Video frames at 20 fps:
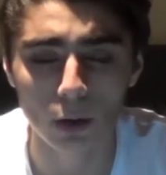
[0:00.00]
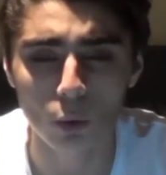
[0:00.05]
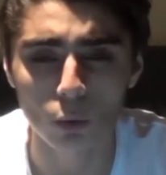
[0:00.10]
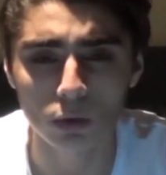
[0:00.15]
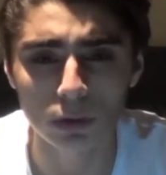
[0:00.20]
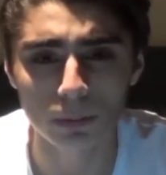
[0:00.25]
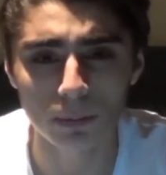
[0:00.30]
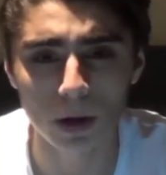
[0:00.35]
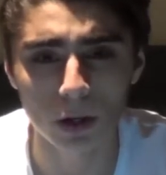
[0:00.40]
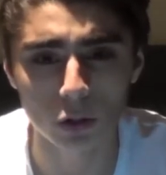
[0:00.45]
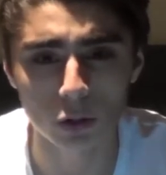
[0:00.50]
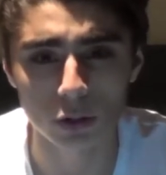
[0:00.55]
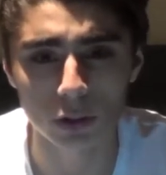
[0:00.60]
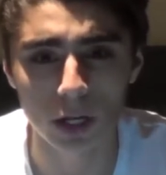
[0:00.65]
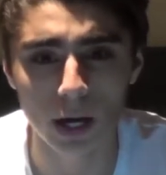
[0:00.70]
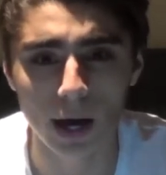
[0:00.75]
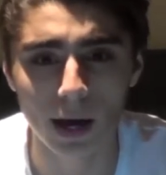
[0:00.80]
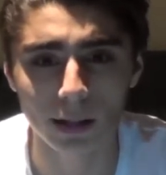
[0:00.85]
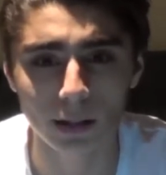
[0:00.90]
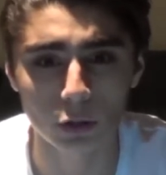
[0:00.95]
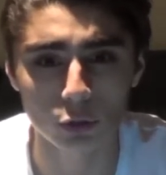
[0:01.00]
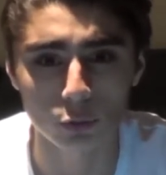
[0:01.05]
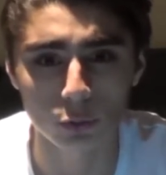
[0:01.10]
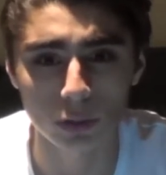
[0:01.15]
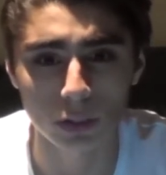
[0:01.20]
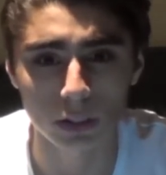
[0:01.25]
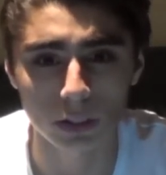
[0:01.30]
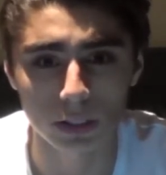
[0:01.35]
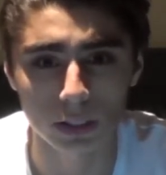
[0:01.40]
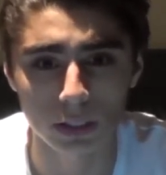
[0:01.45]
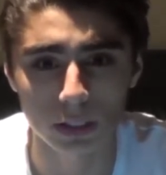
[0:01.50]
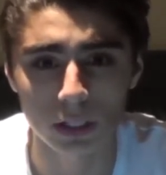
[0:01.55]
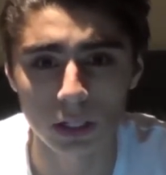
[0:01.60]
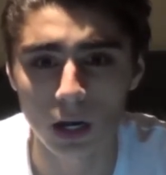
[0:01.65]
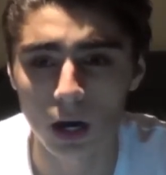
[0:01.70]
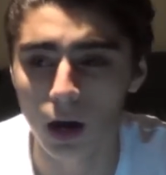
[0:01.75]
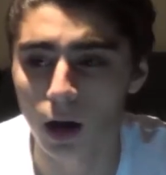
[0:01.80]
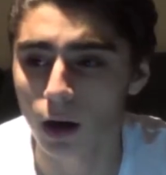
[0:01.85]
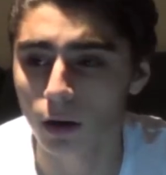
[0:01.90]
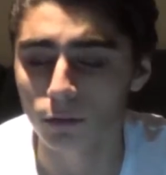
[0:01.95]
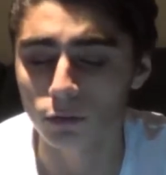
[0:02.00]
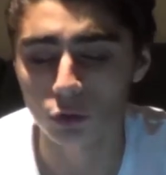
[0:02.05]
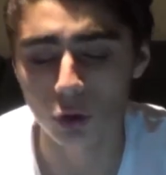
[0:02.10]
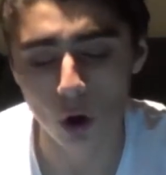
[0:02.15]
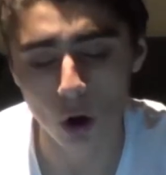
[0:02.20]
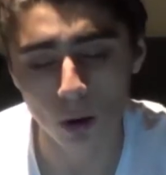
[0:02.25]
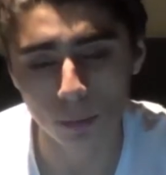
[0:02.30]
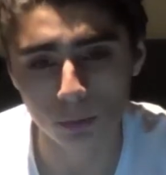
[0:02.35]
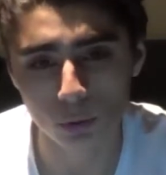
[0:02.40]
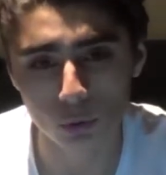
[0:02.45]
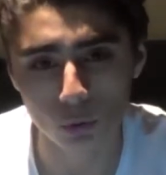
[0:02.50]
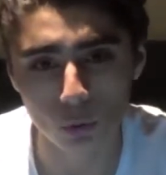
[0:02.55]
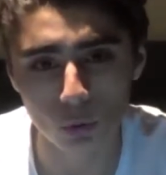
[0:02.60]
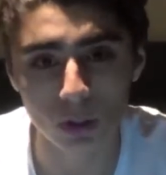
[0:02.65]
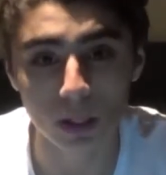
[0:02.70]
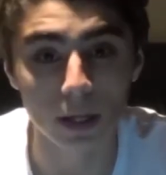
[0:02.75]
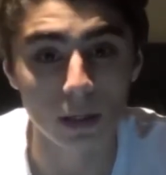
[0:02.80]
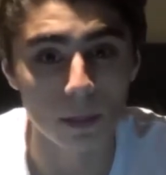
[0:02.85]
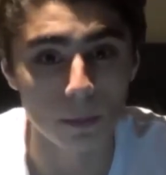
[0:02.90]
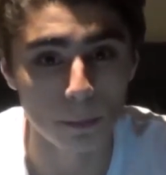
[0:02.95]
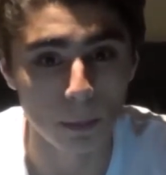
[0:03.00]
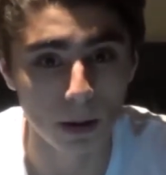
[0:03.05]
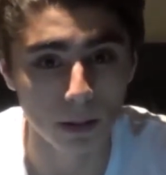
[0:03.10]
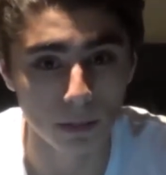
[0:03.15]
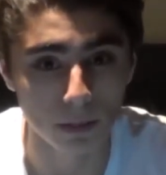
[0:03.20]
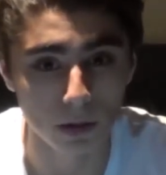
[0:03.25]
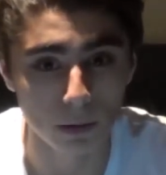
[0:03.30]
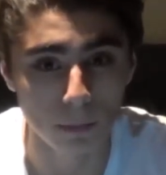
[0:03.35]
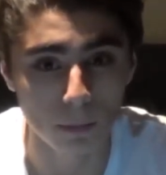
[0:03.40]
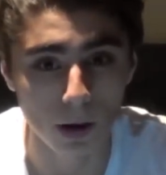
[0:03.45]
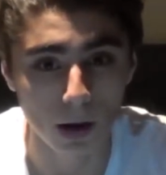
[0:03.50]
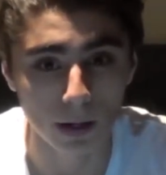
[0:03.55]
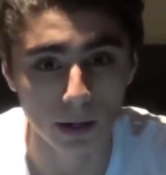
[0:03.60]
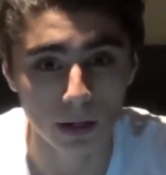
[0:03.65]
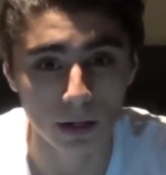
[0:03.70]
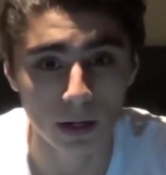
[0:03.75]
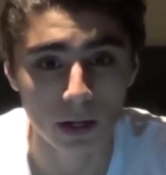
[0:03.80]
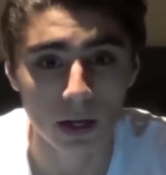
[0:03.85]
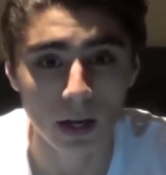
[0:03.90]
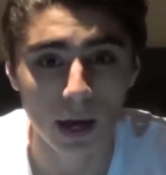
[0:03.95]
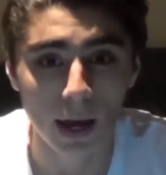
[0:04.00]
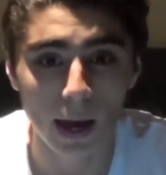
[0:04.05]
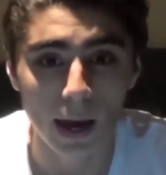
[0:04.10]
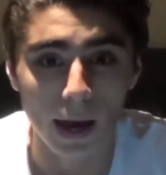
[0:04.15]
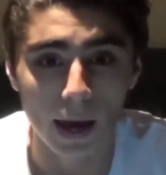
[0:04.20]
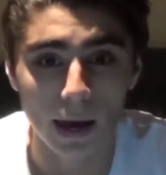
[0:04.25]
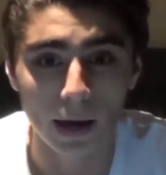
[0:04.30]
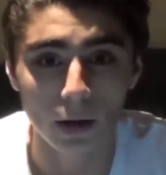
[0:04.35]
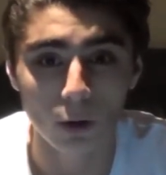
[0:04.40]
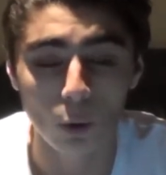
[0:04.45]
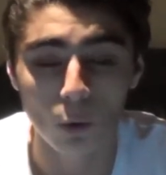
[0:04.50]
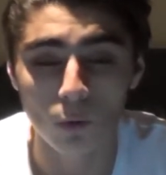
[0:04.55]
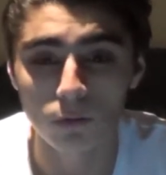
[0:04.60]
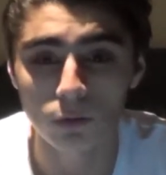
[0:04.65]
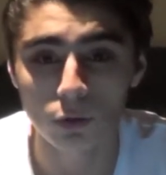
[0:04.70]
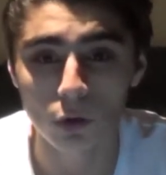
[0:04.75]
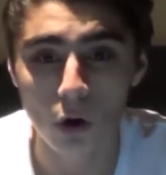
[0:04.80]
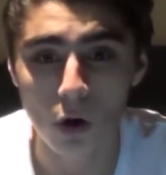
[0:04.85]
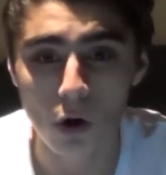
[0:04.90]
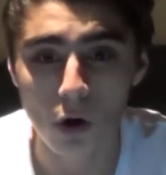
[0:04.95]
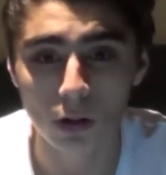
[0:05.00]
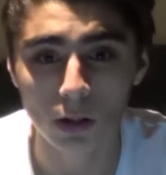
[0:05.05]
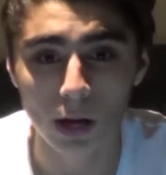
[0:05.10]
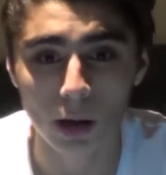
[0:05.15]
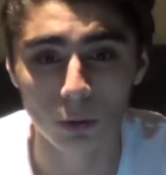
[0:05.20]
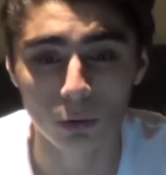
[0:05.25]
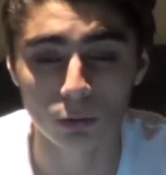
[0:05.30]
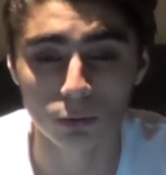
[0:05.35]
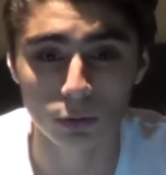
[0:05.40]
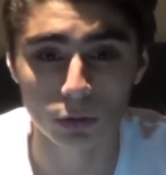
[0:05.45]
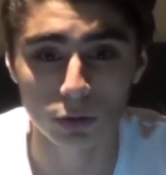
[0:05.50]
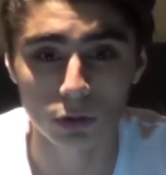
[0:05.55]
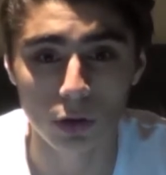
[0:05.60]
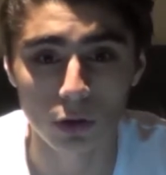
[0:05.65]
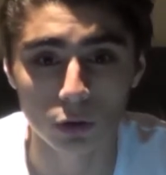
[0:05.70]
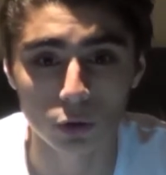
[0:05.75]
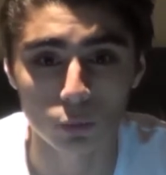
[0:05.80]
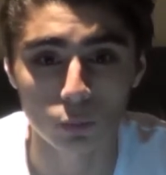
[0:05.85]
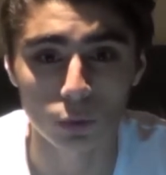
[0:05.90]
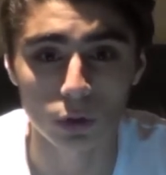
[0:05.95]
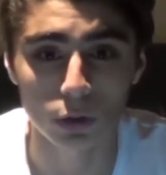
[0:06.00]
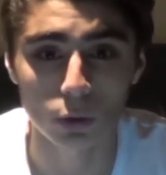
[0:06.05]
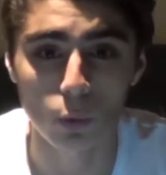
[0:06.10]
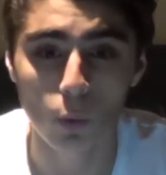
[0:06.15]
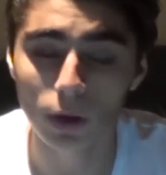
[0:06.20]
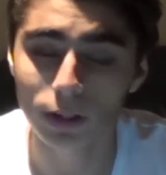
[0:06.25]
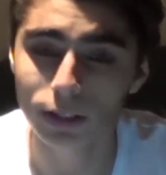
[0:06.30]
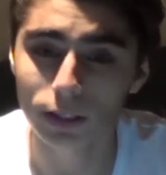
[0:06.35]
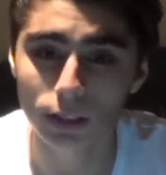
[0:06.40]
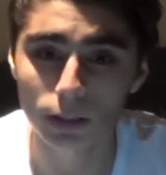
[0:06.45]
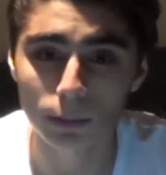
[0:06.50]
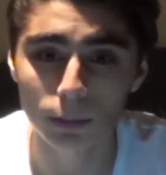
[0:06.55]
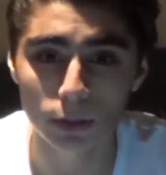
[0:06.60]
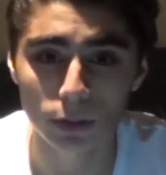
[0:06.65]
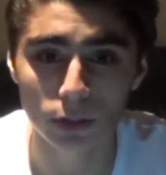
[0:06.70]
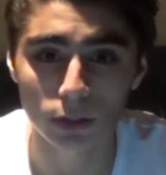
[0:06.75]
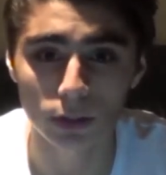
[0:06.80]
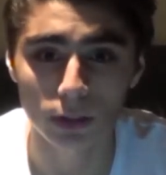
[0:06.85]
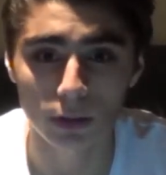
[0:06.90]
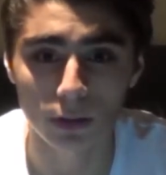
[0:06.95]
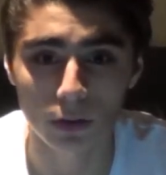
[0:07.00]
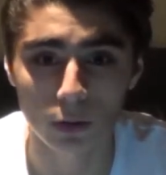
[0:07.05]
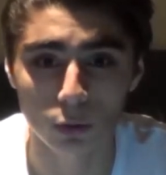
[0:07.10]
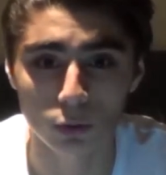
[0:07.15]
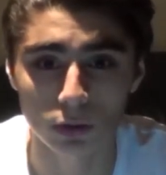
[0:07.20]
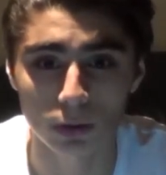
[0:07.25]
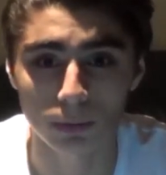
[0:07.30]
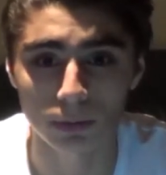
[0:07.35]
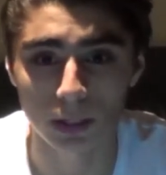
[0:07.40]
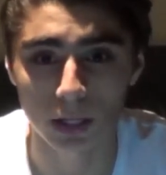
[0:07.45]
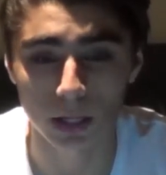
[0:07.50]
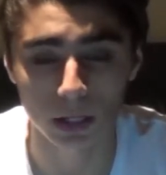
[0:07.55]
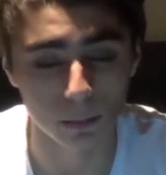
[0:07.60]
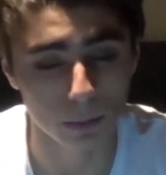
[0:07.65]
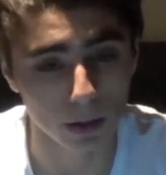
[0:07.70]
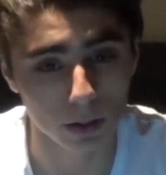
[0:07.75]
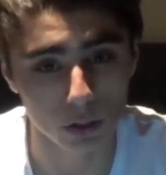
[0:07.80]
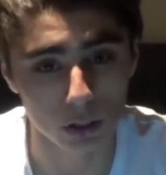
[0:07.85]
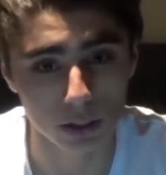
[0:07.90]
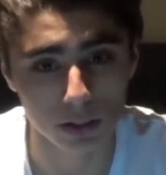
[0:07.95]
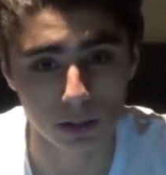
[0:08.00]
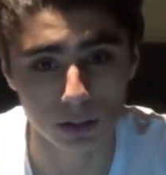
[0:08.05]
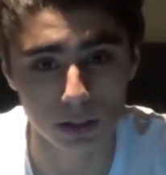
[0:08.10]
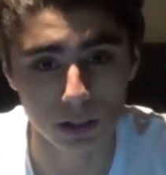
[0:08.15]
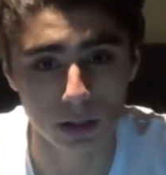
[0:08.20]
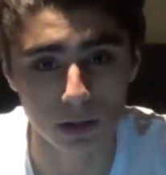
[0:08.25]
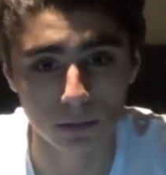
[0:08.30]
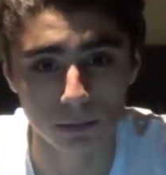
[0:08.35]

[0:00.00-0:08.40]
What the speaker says: only measured electricity of topsoil and benthic mud. And overall, our results were quite similar to those obtained by Jessica.